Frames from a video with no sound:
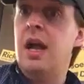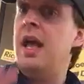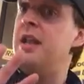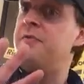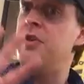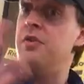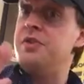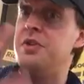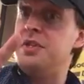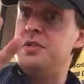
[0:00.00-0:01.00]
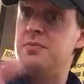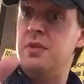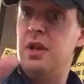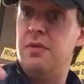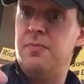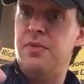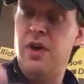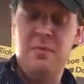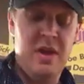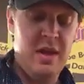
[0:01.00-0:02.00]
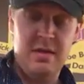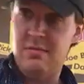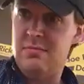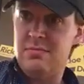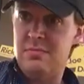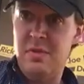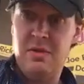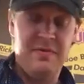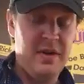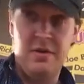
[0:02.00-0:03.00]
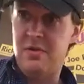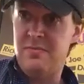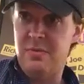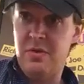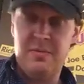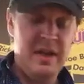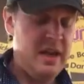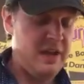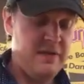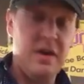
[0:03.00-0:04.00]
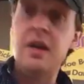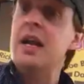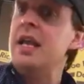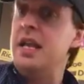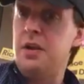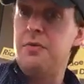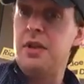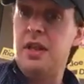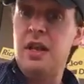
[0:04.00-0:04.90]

And if you use your just, thumb and middle finger or index finger, you get a really